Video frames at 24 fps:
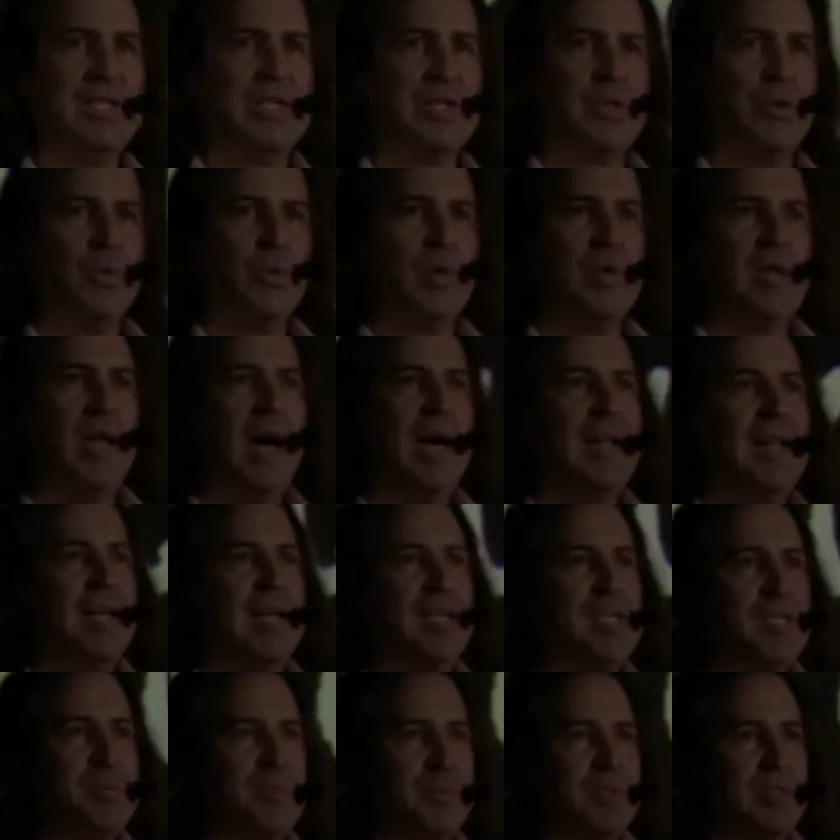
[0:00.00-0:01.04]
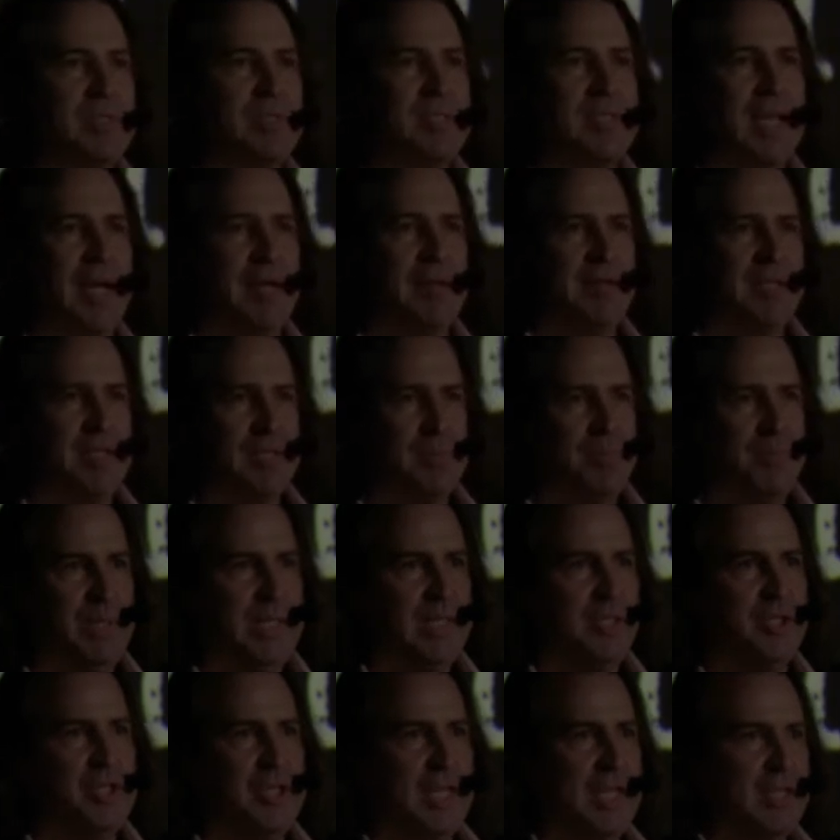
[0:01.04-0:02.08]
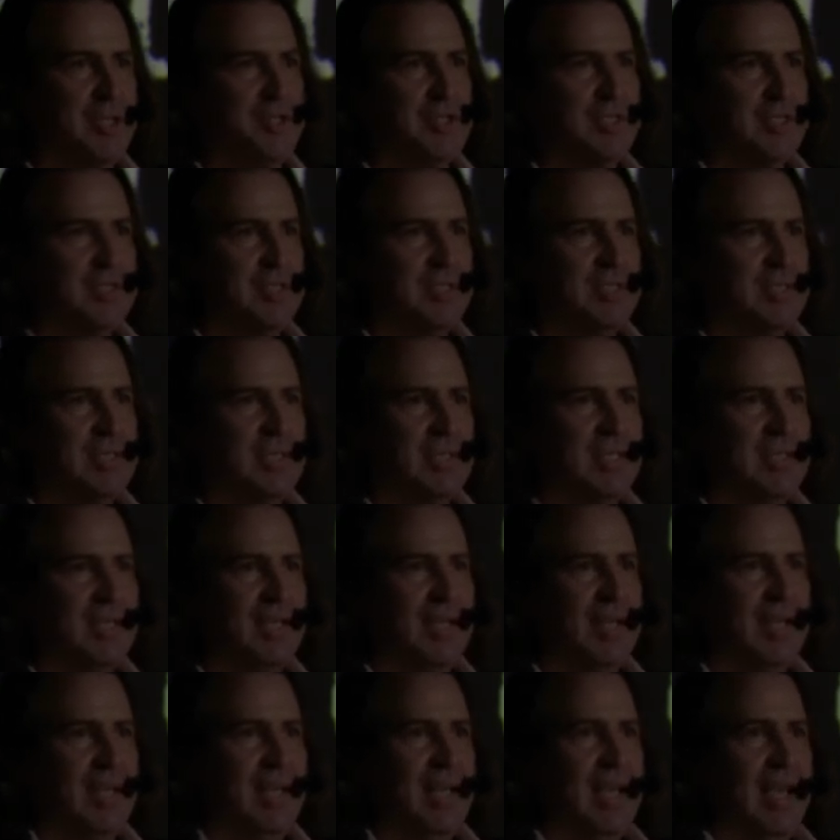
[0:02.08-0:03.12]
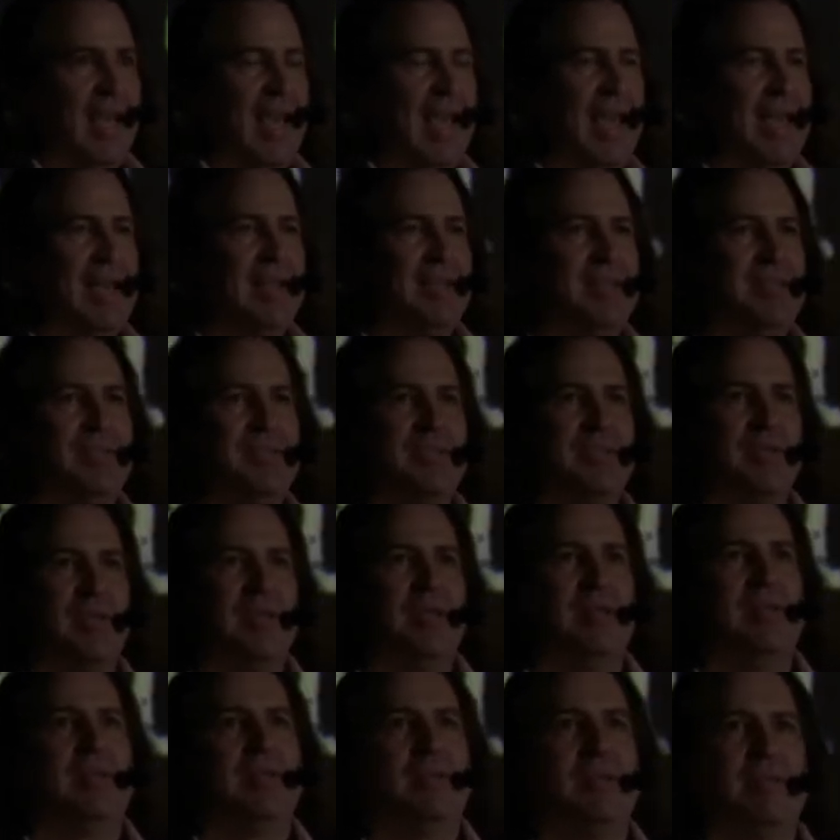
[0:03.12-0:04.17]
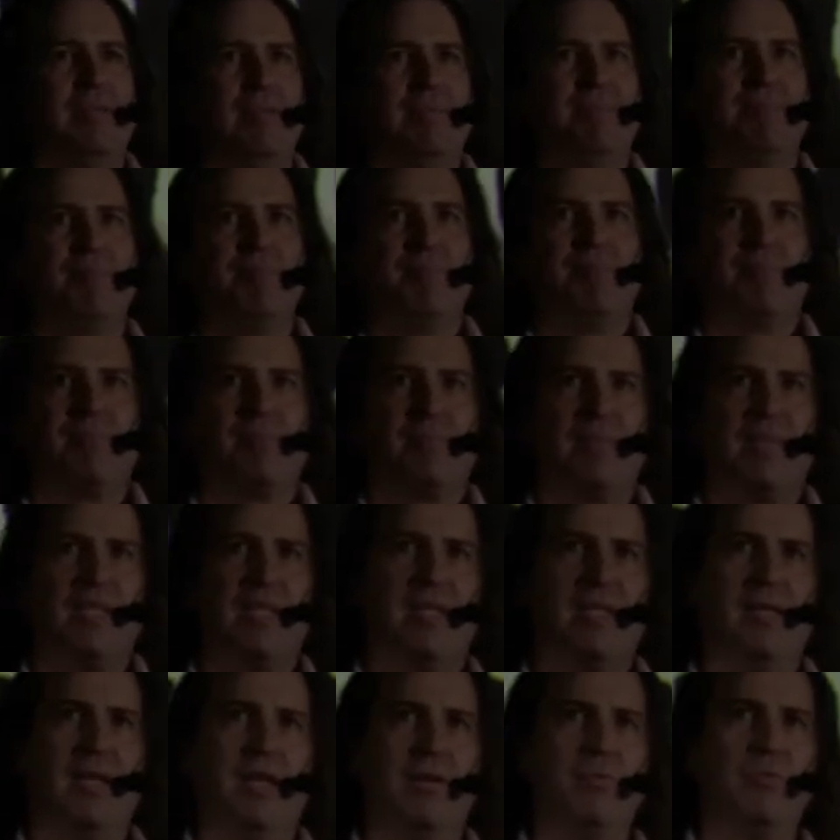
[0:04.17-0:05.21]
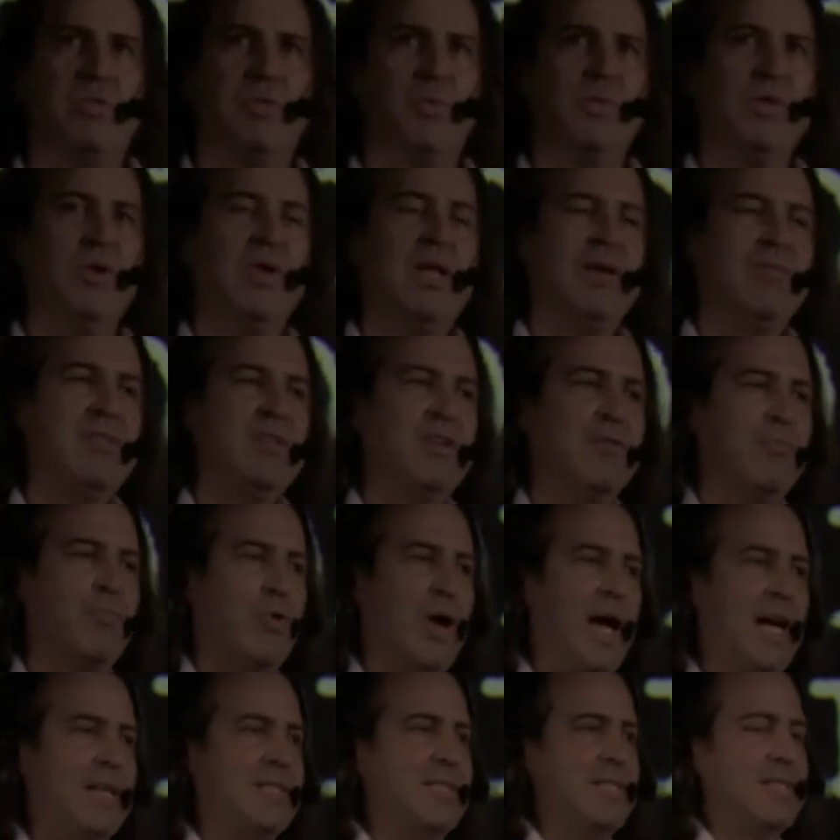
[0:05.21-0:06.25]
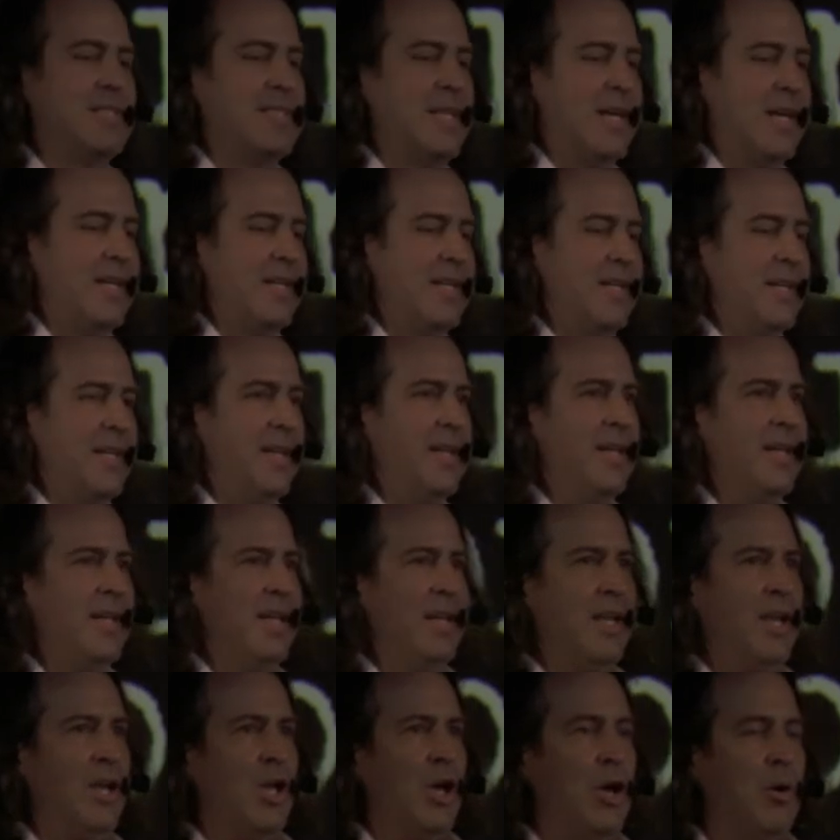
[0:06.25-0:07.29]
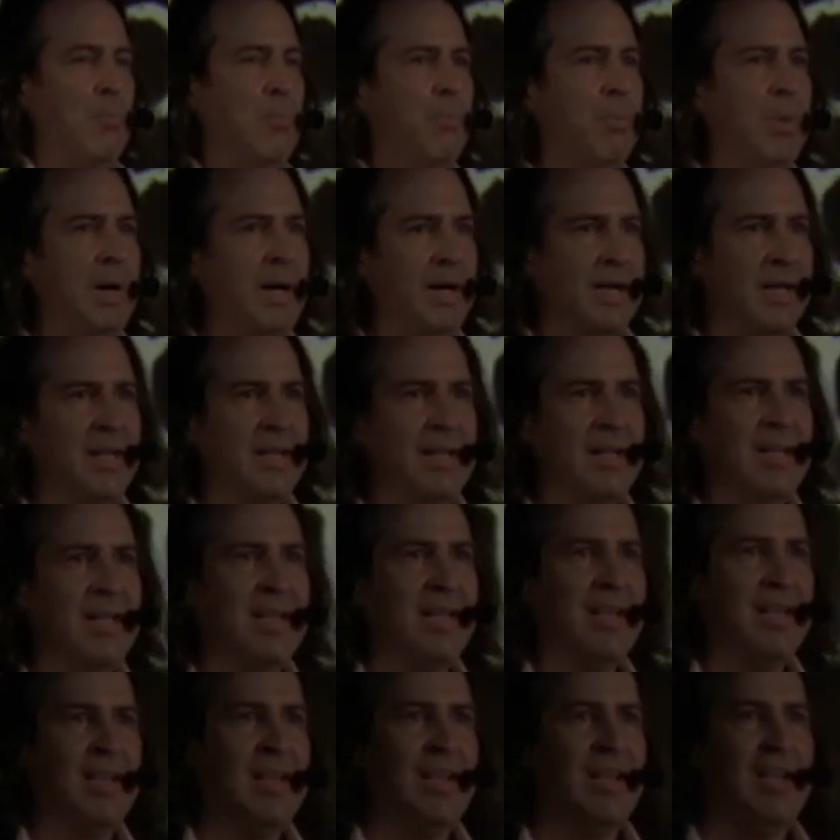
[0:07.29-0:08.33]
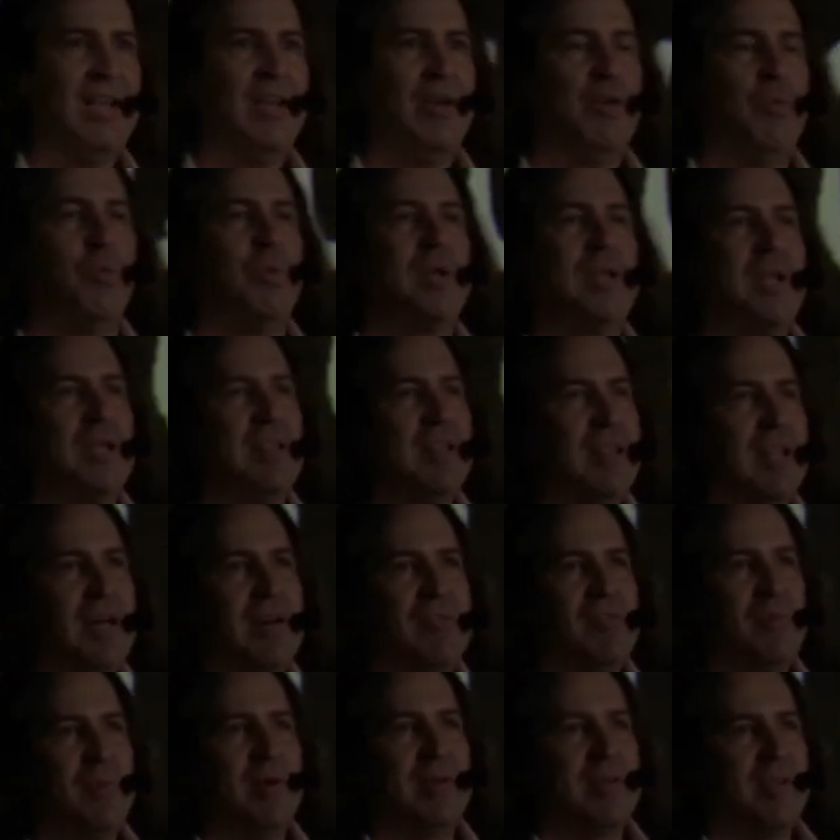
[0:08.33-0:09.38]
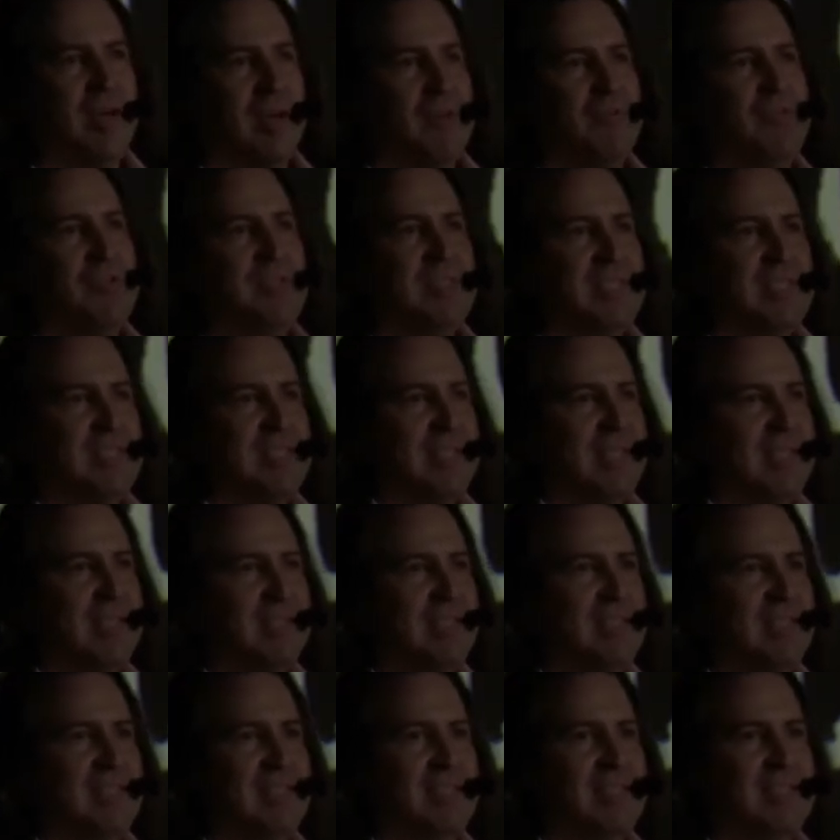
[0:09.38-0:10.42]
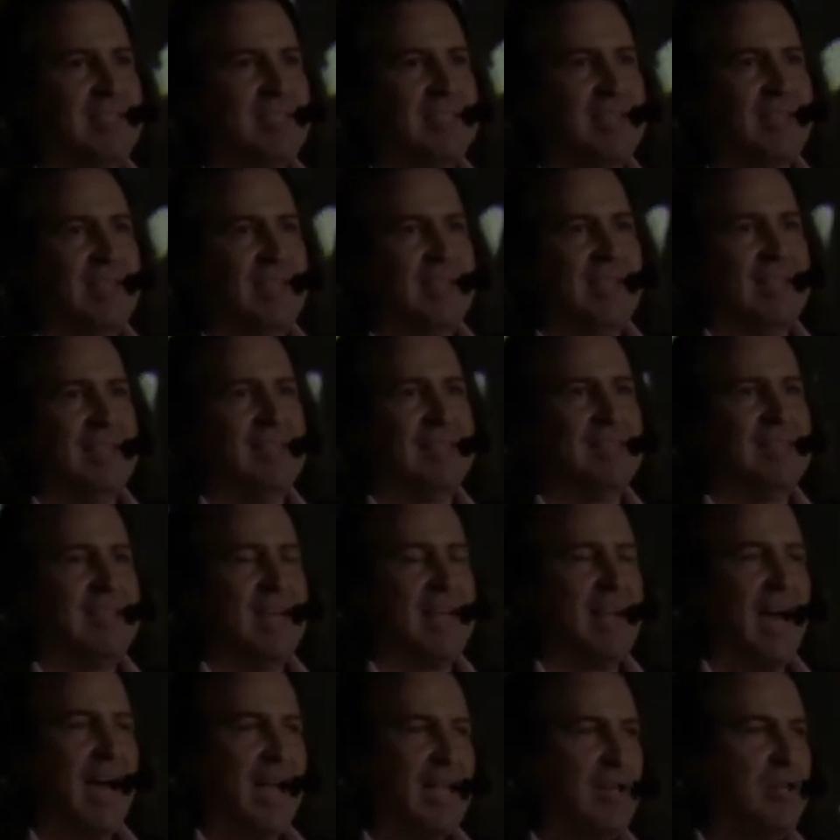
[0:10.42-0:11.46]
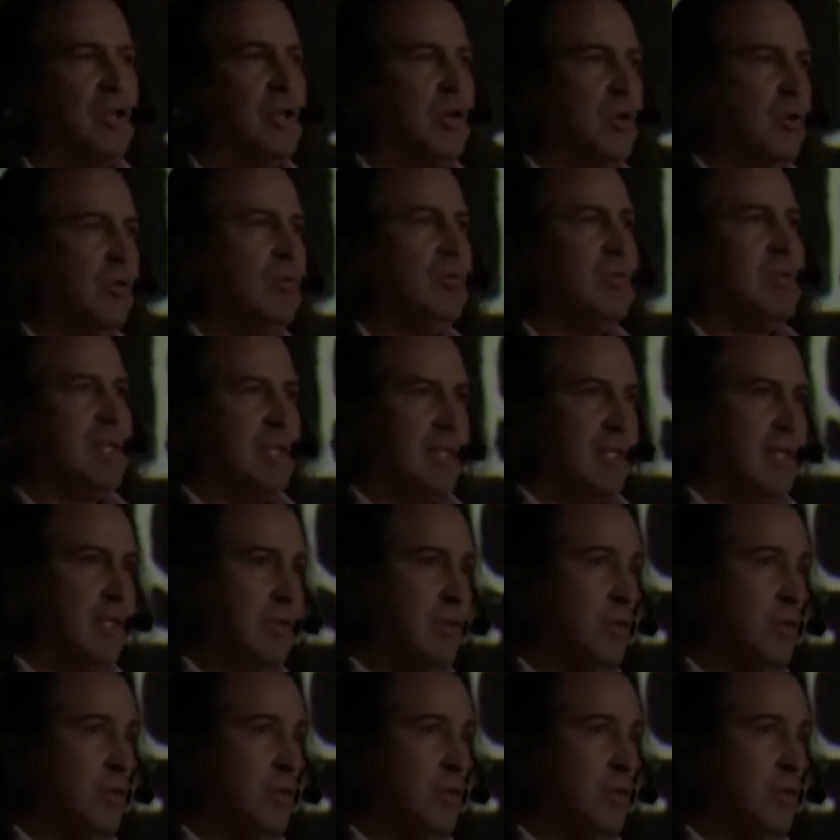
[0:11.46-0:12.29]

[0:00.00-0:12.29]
So we're not experts at these big changes, and, uh, and so we don't have enough practice at it. But what I love about conferences like this is that I know that